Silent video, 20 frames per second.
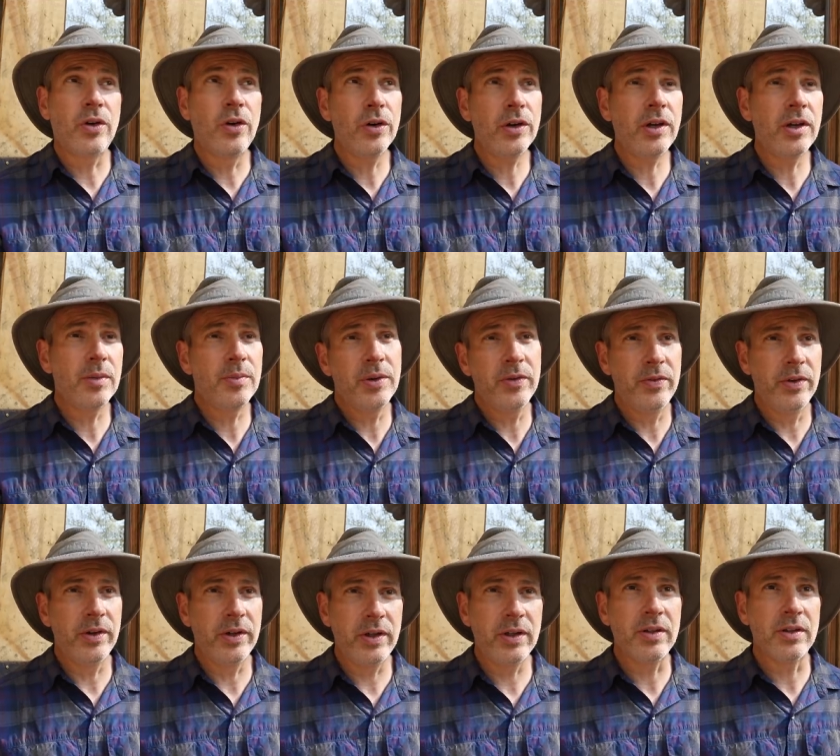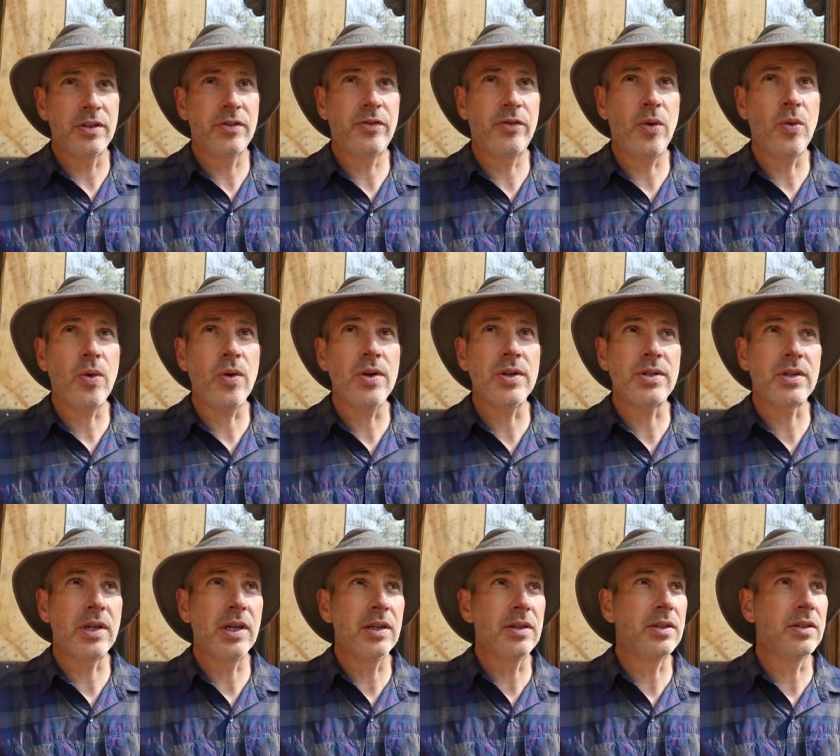cooking pavilion, this
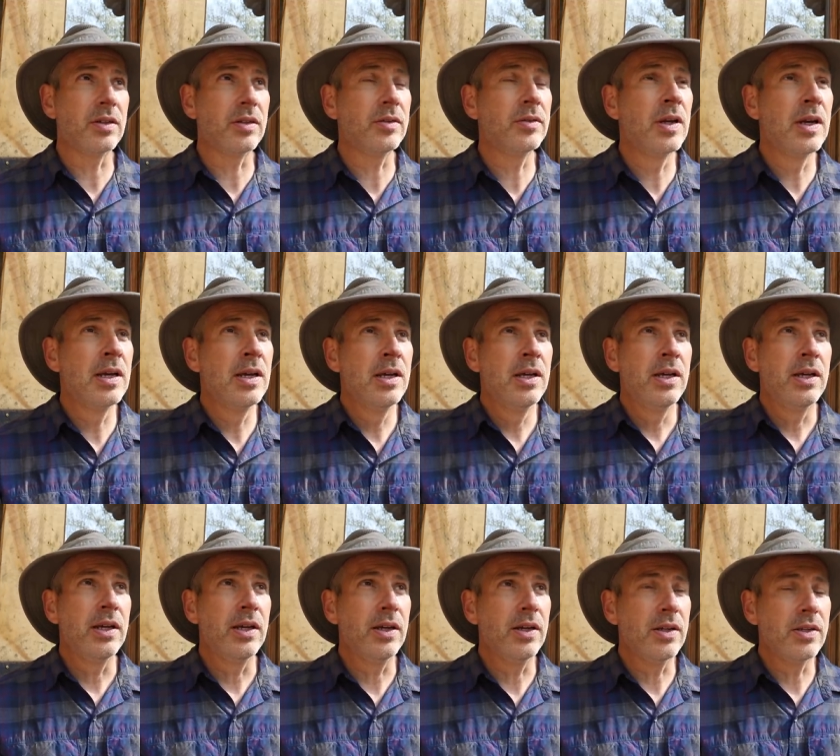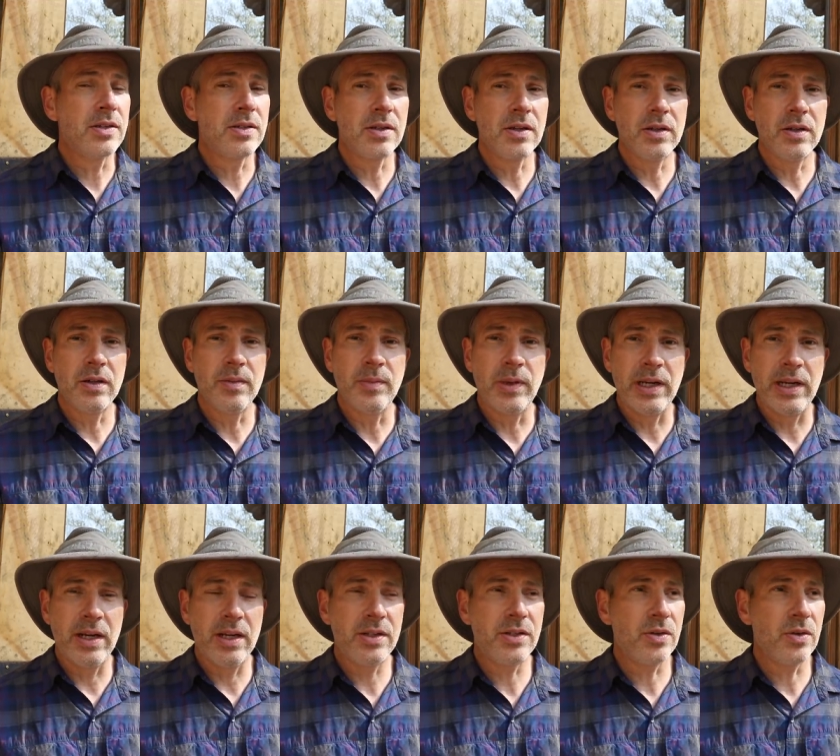forest kitchen, is uh, my
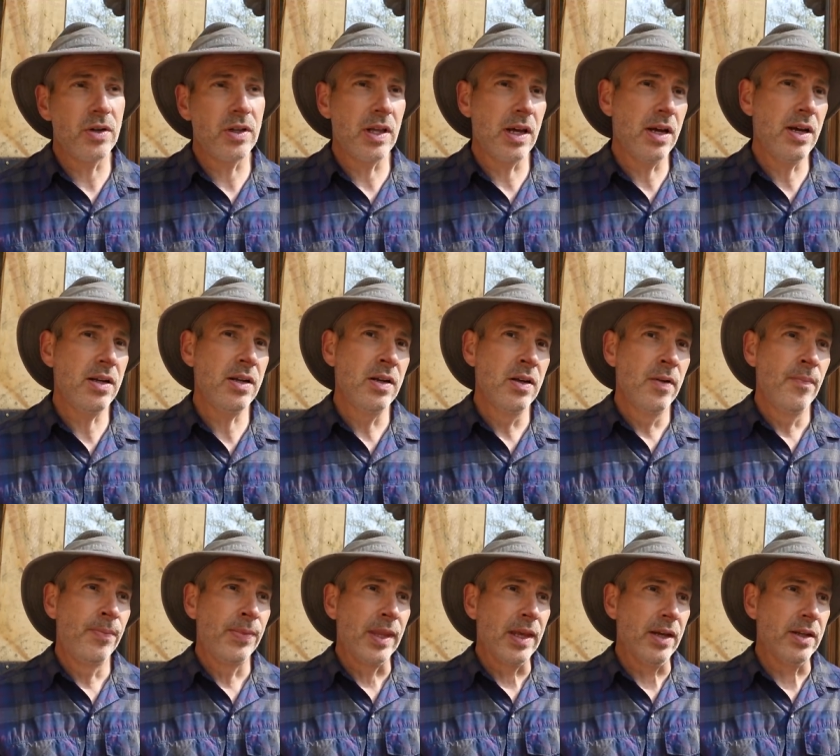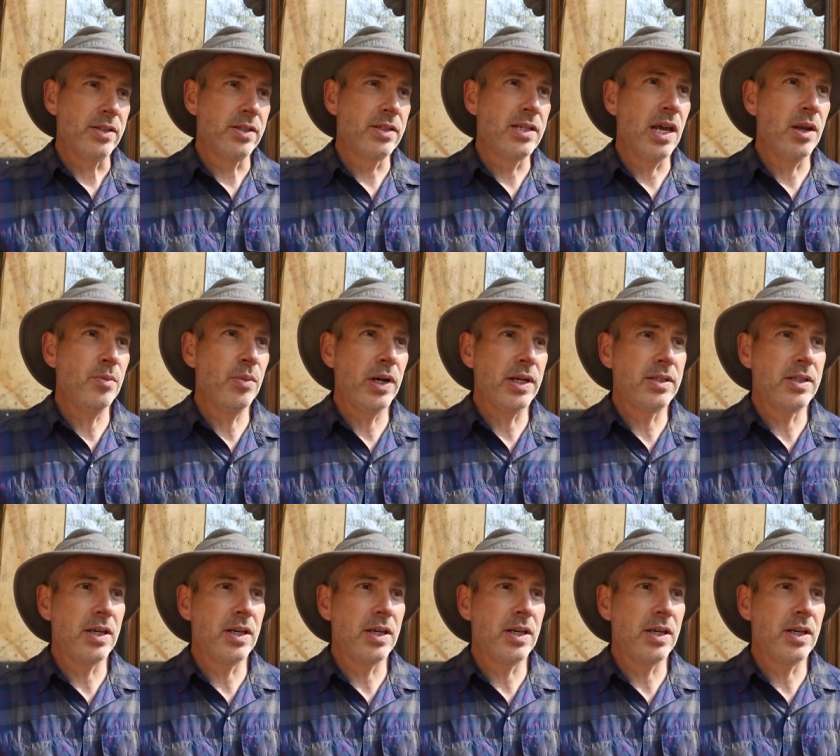answer to that. It's 10 by